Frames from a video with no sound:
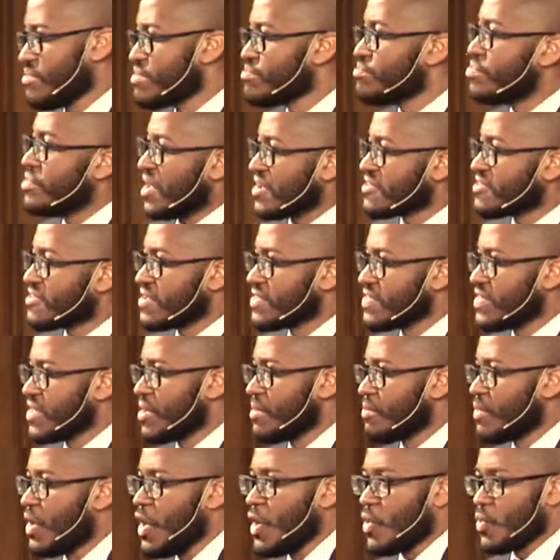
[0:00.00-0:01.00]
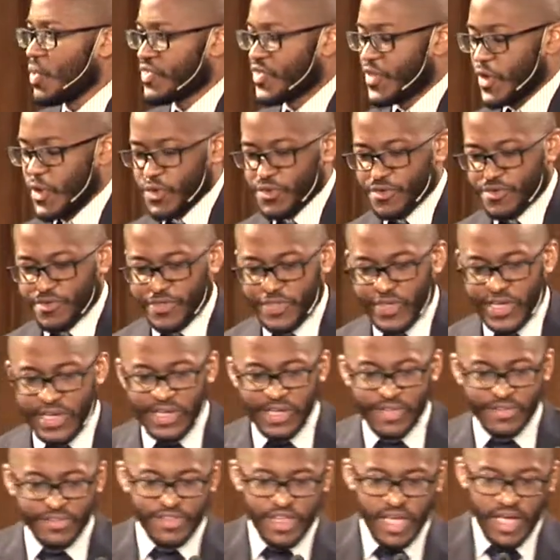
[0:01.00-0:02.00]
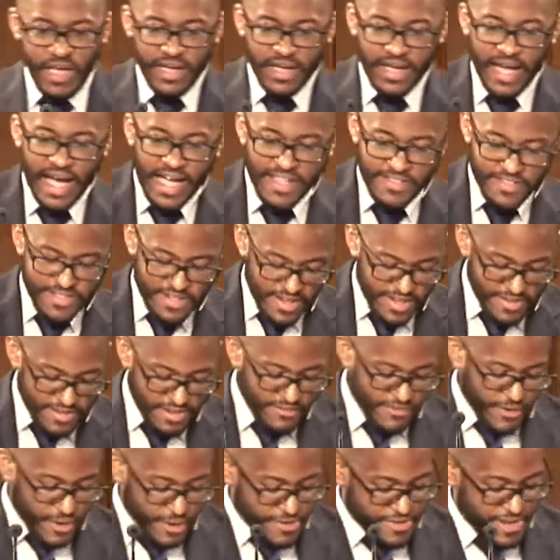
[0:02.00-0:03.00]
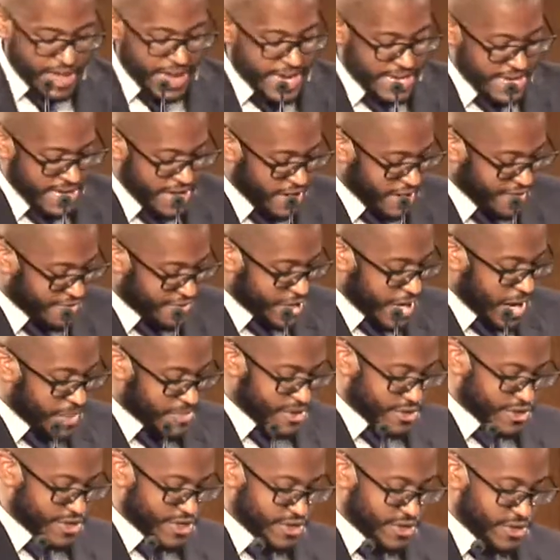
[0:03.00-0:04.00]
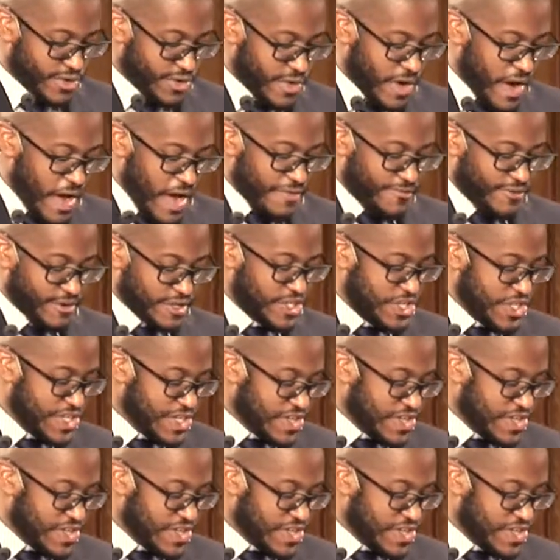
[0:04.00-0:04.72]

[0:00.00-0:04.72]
and blessing them with those things. God says in verse 8 here of chapter 2, "For she